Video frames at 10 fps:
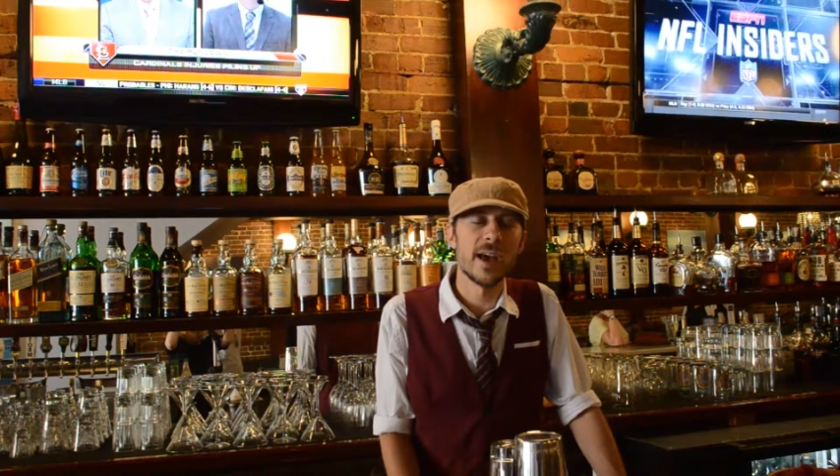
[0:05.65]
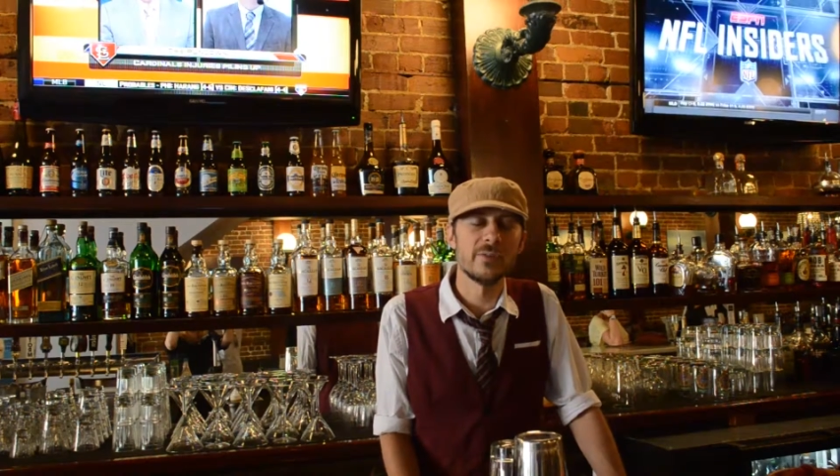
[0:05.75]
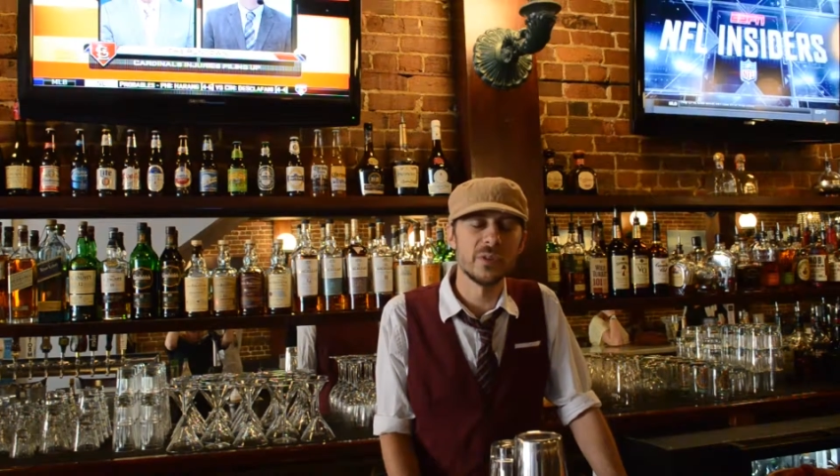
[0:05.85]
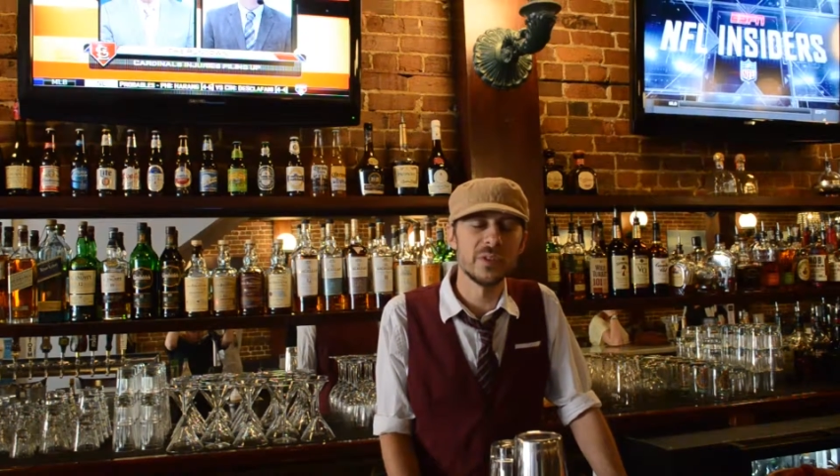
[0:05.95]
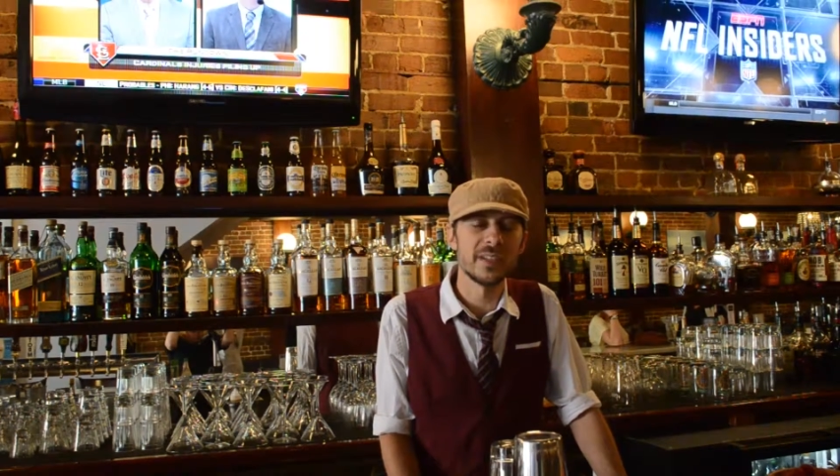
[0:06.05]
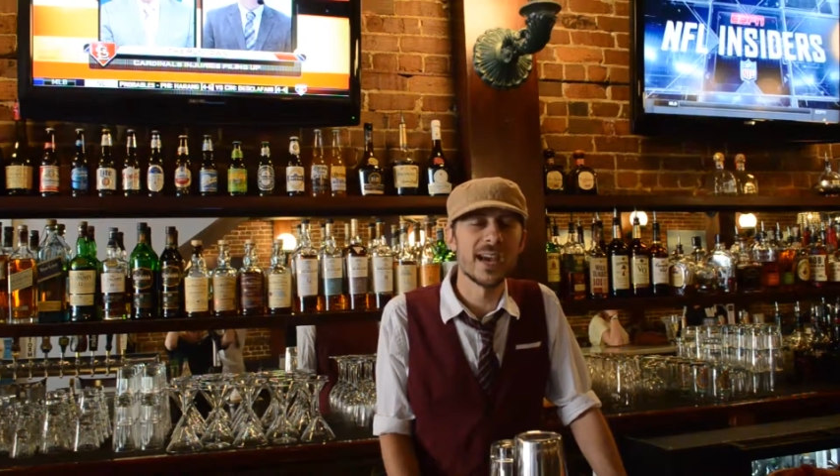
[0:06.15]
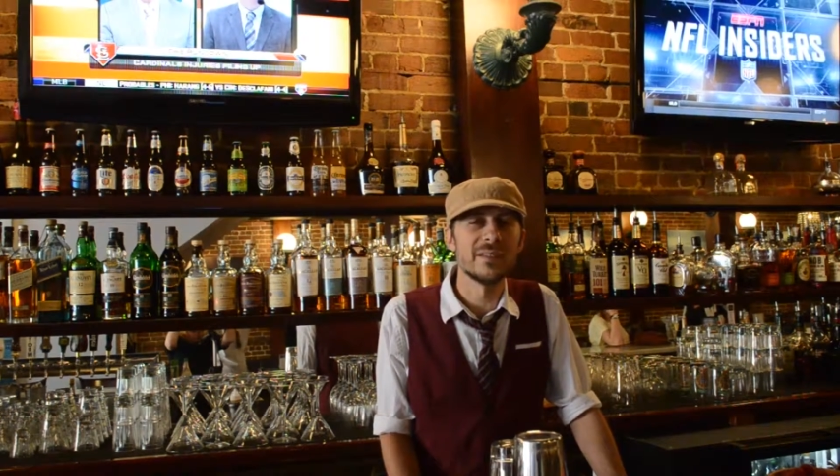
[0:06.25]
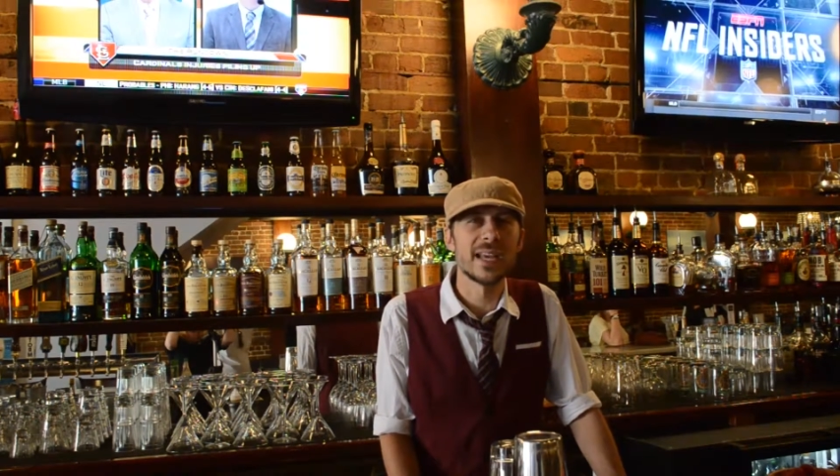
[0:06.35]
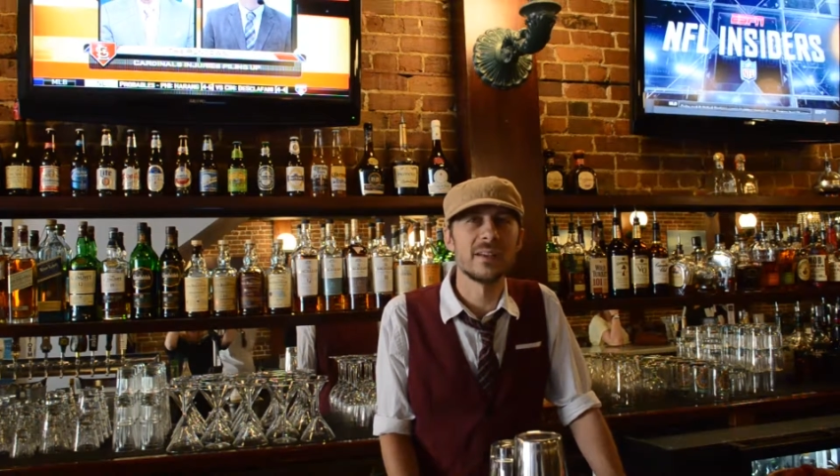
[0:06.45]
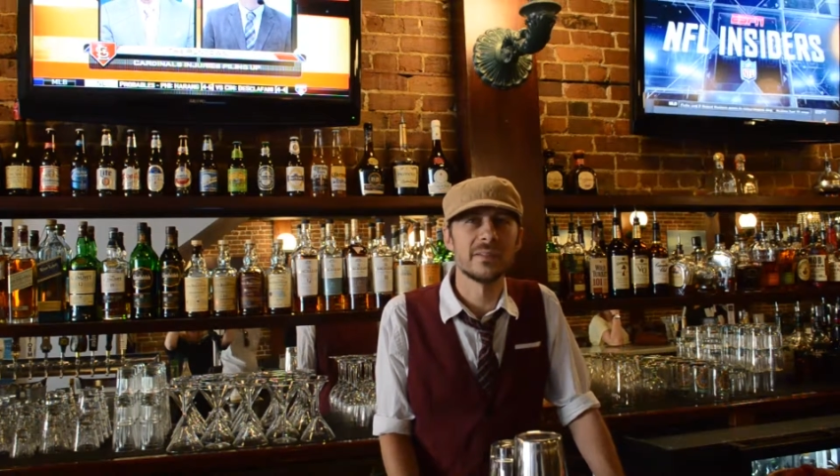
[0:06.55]
Avenue in
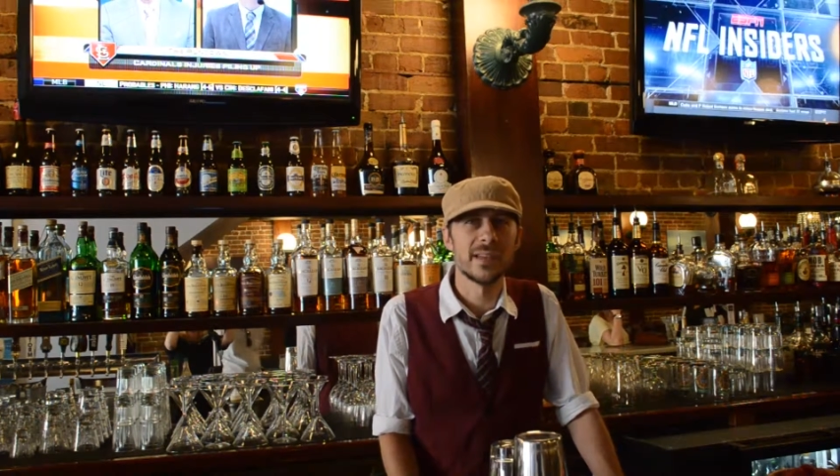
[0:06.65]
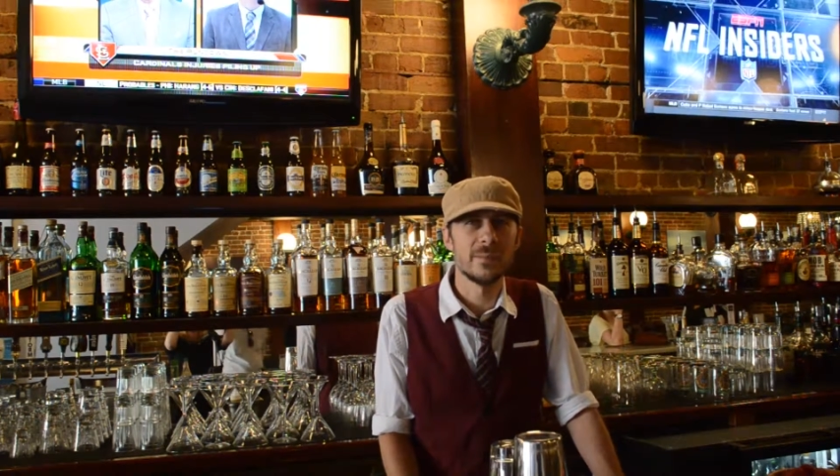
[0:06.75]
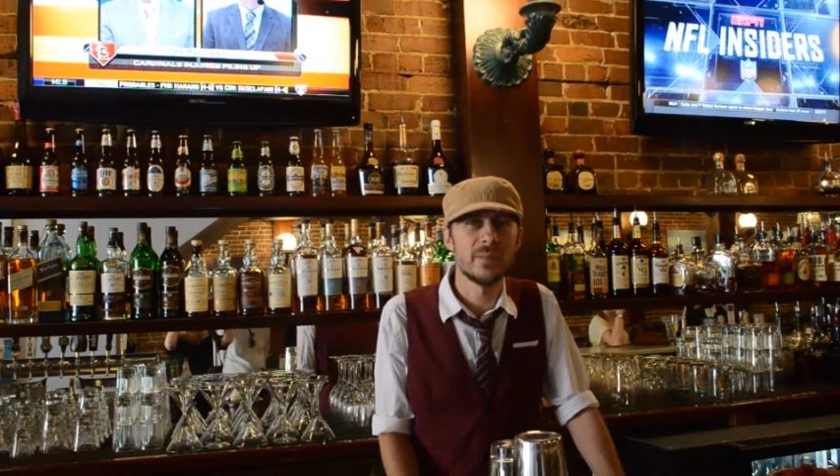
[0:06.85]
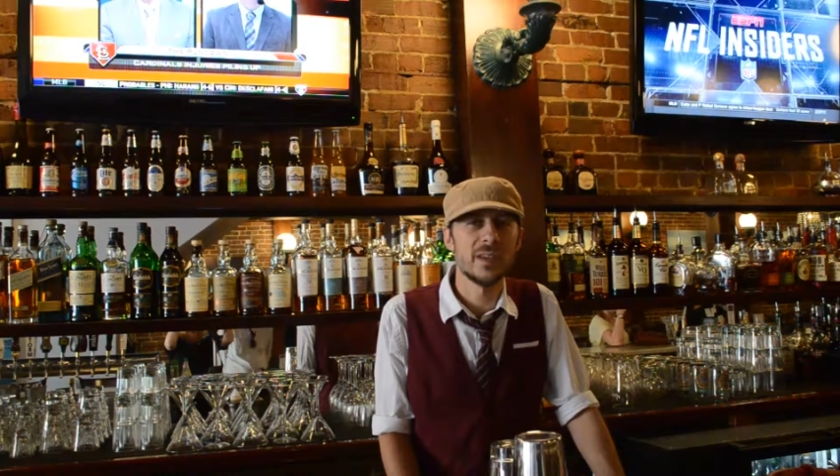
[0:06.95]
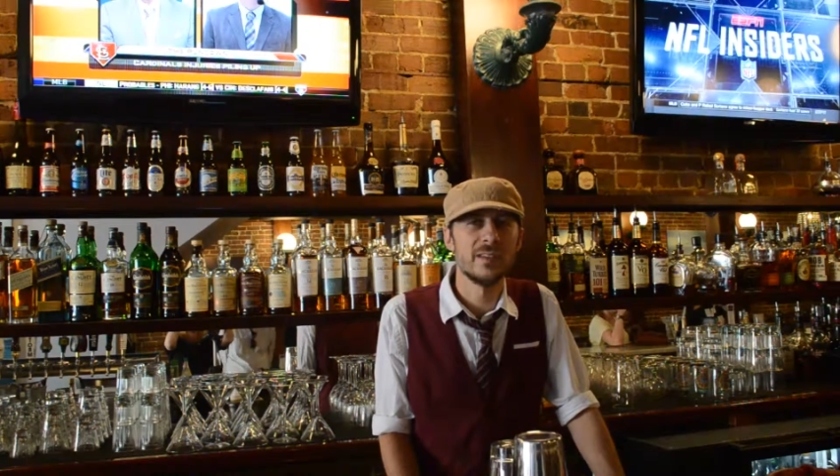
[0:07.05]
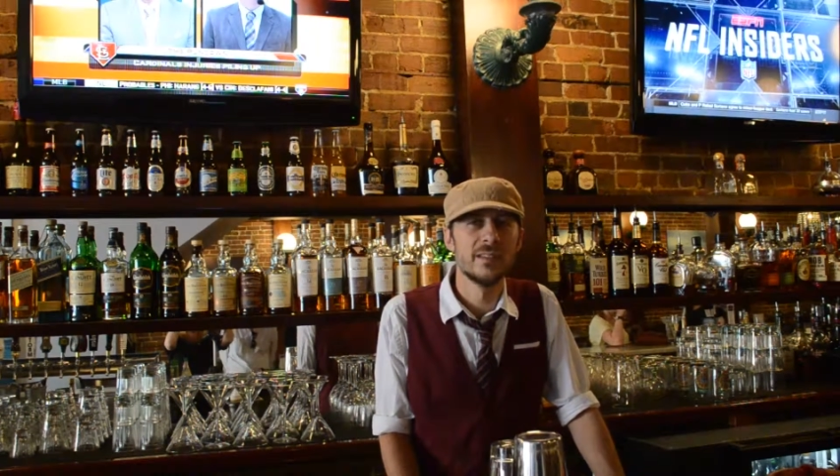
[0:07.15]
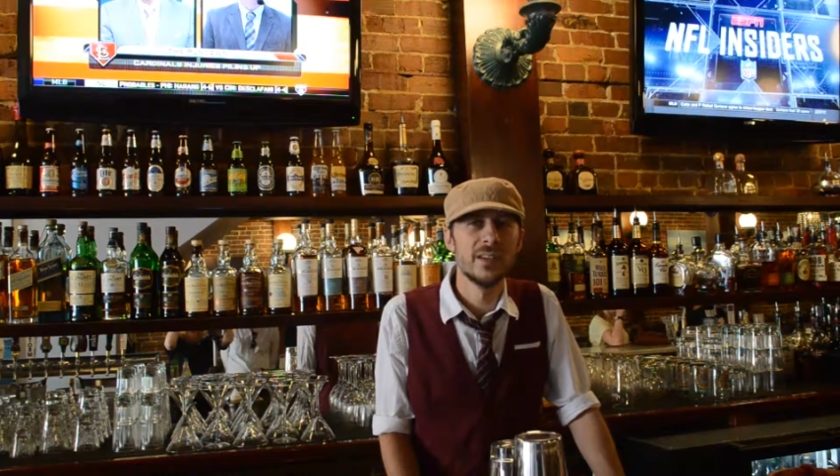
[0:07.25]
downtown St. Pete.